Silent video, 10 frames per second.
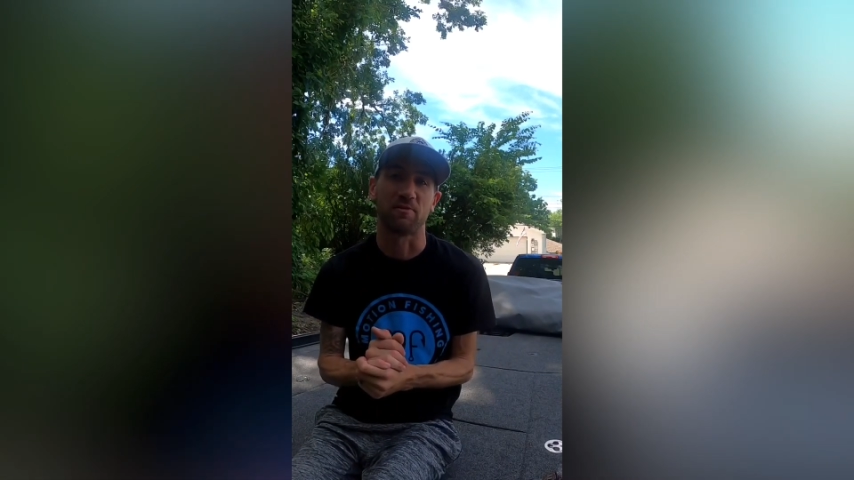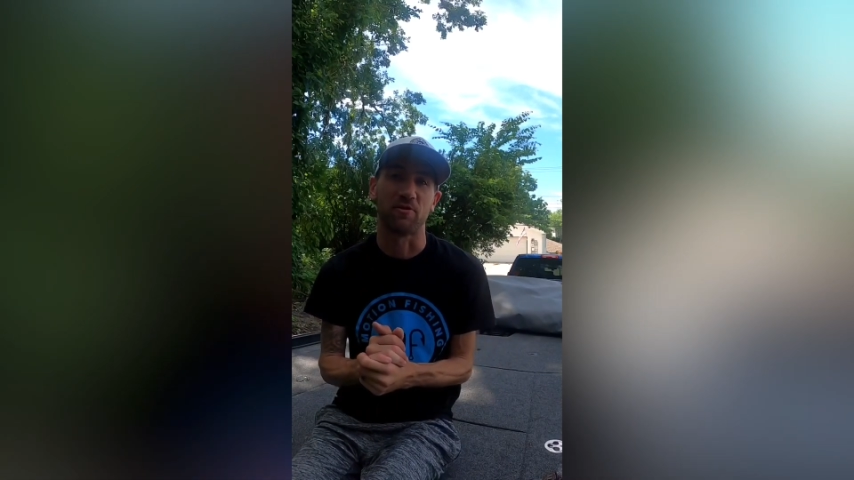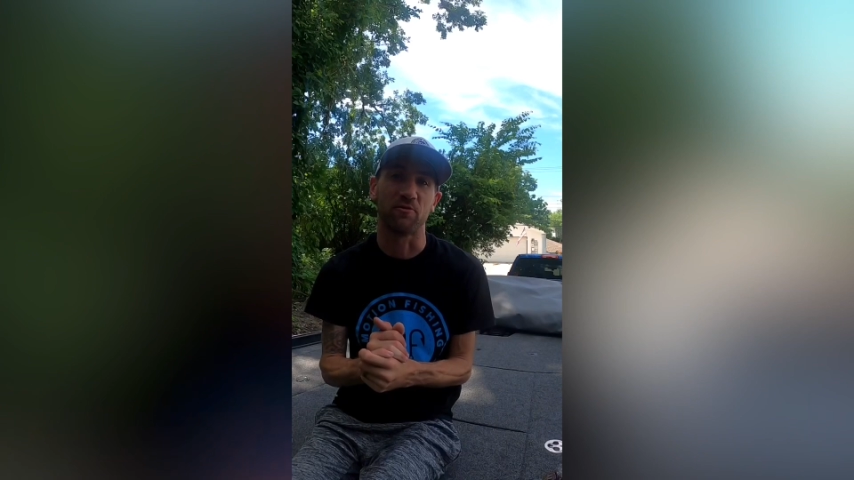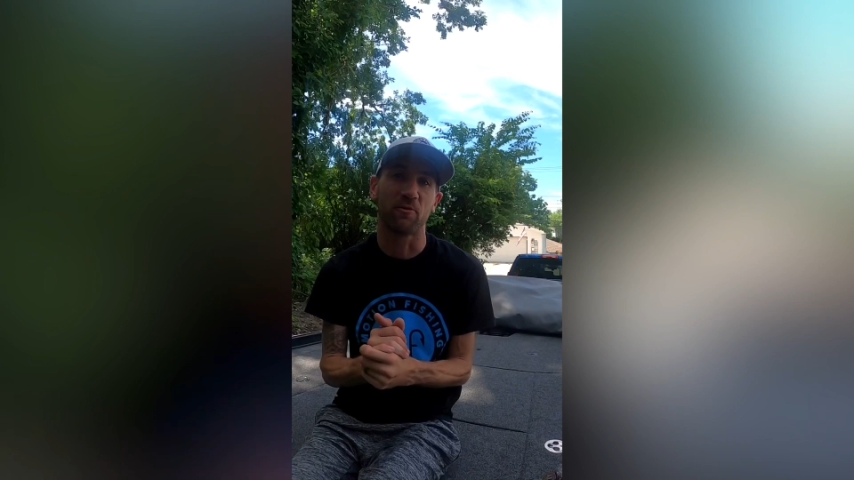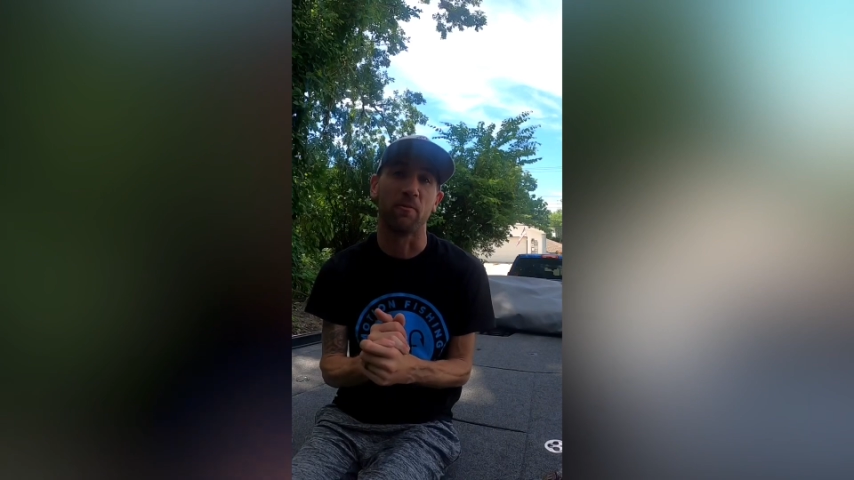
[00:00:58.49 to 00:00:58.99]

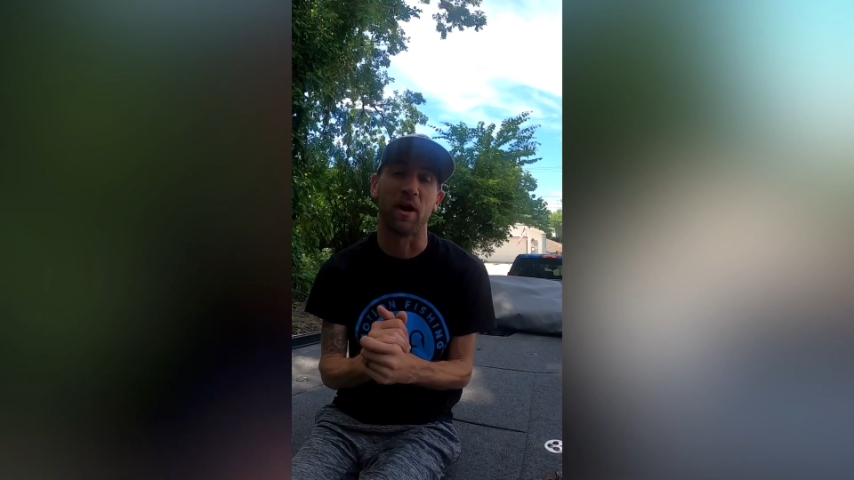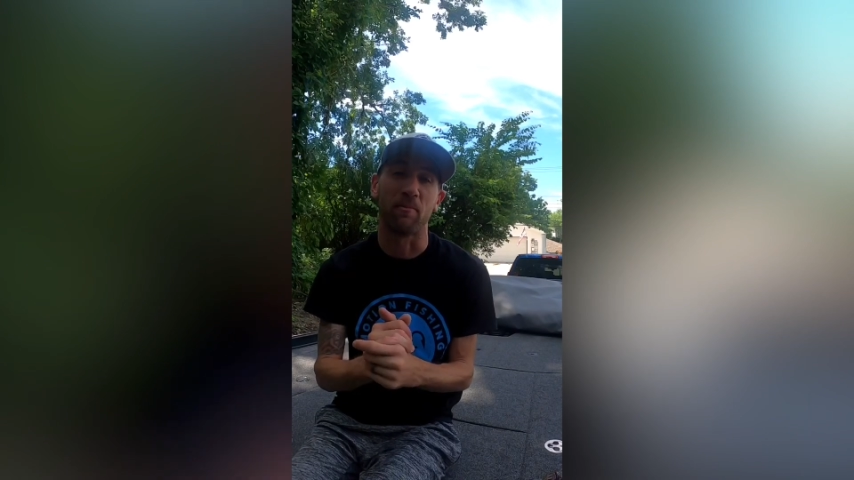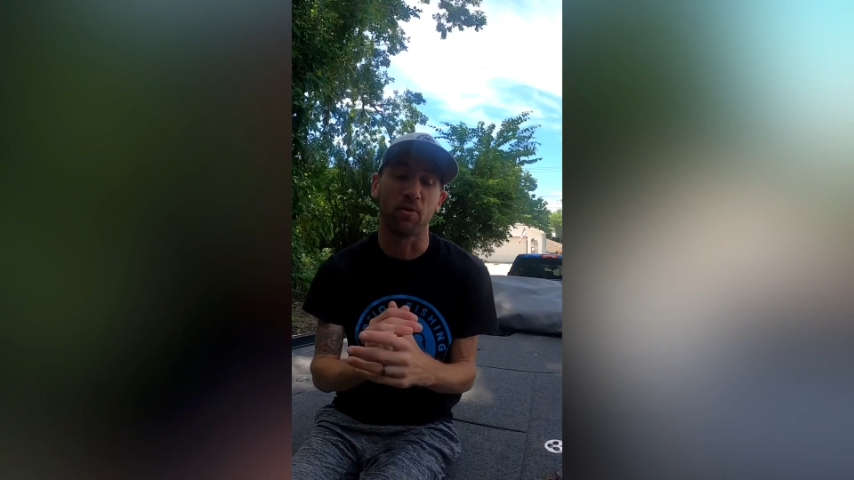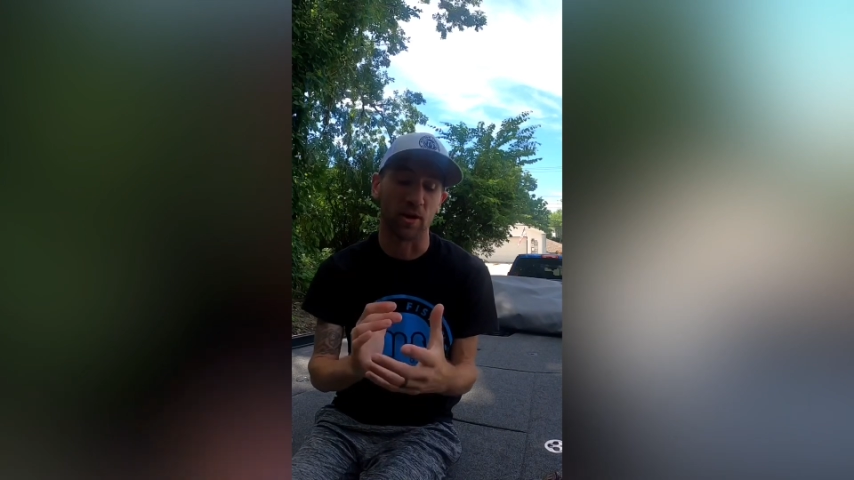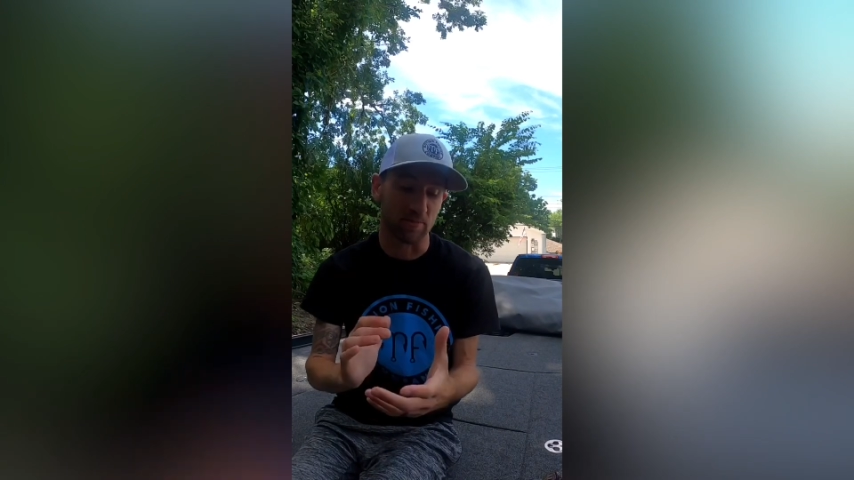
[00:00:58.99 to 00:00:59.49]
you
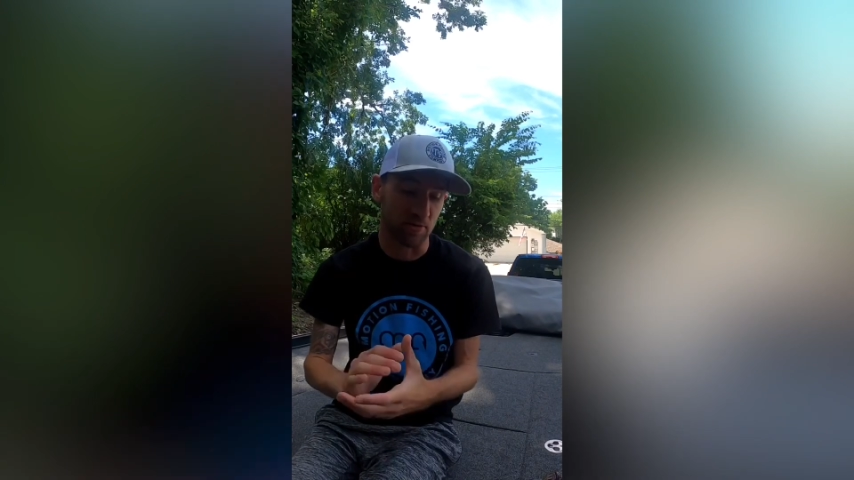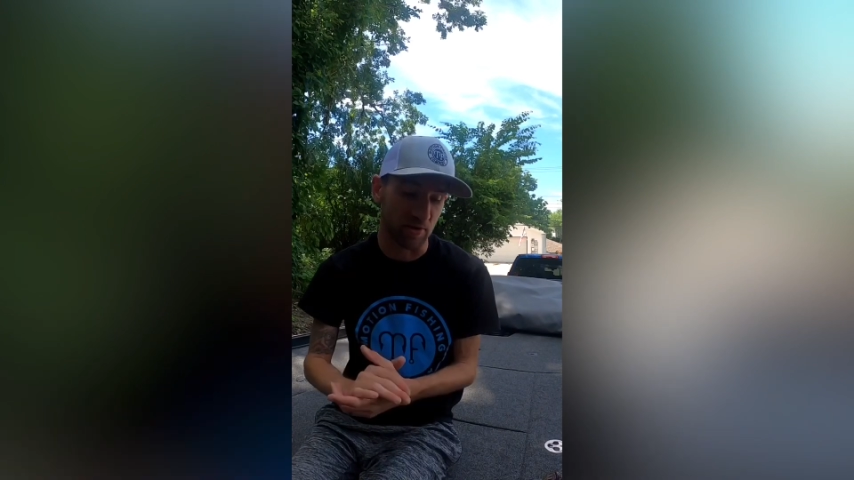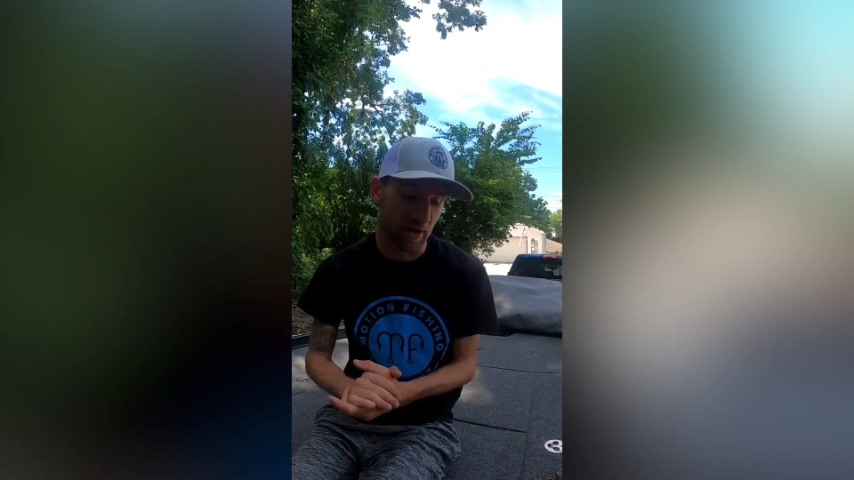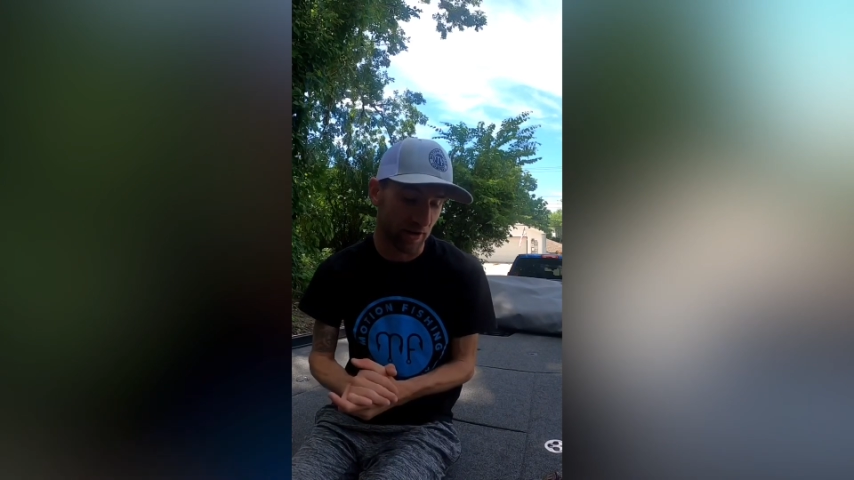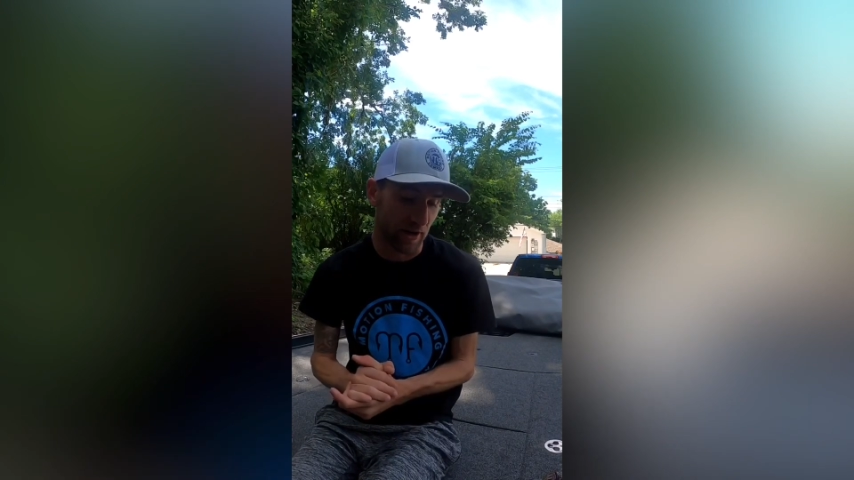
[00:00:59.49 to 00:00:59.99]
pull up to an
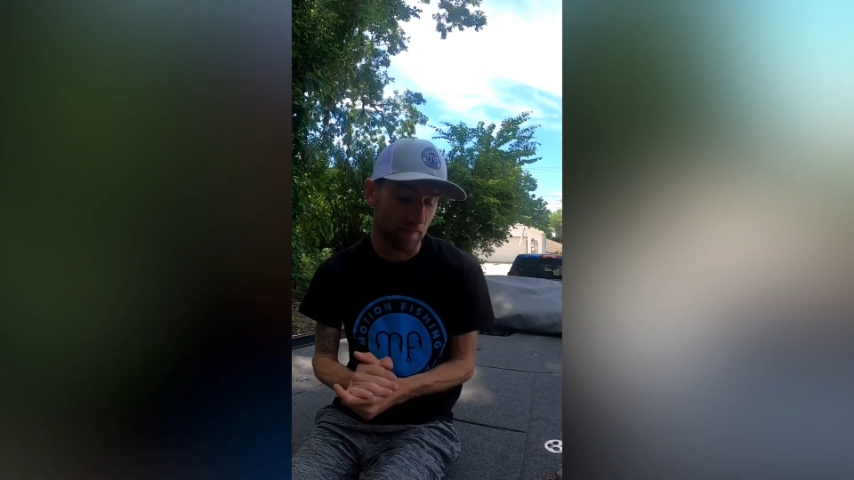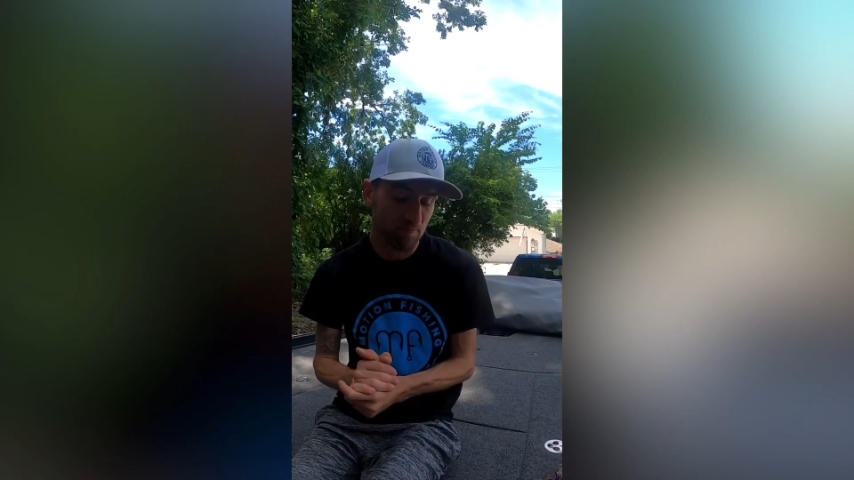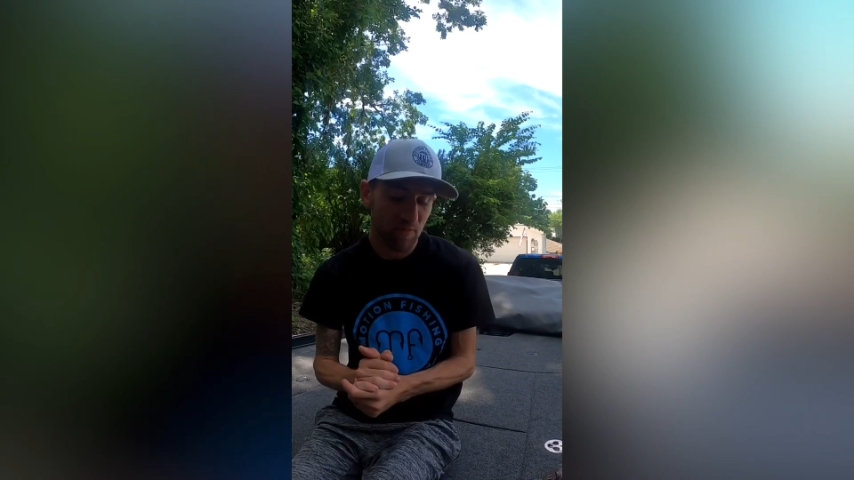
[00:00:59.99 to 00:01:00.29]
area.